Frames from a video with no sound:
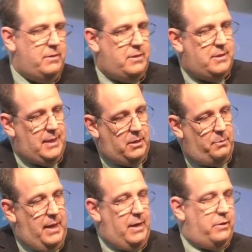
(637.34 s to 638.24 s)
Settle
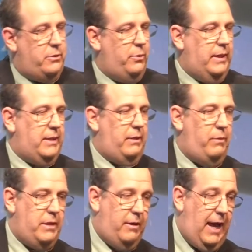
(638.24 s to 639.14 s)
matters quickly
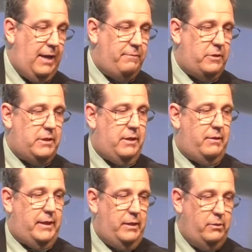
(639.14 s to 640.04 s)
with your
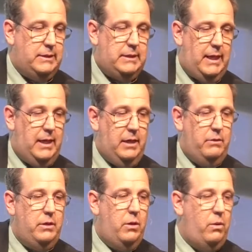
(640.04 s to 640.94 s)
adversary who is taking
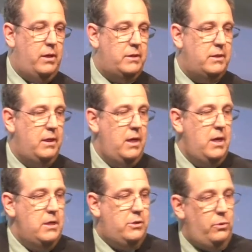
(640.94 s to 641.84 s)
you to court.
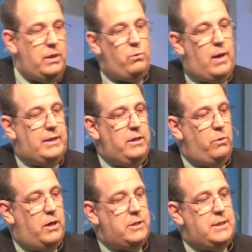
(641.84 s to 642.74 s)
Do it while
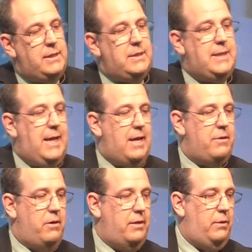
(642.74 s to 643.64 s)
you are still
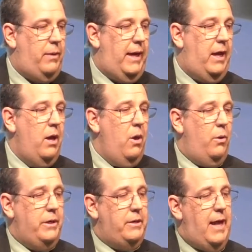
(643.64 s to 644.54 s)
together on the way,
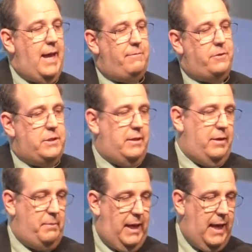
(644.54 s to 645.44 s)
or your
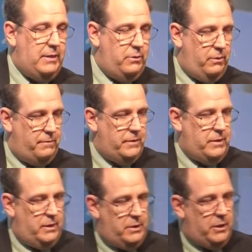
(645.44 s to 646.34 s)
adversary may hand you over
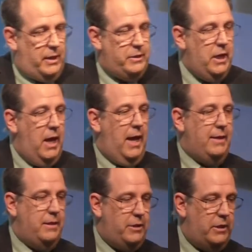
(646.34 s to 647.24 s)
to the judge,
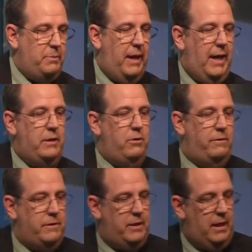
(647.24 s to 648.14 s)
and the judge may hand you
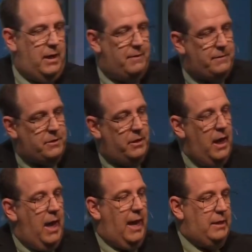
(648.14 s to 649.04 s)
over to the officer,
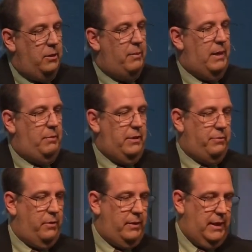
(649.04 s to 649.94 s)
and you might be
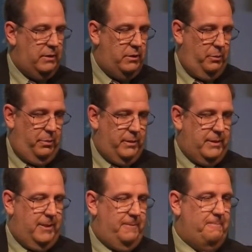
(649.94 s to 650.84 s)
thrown into
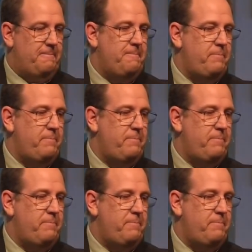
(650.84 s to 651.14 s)
prison.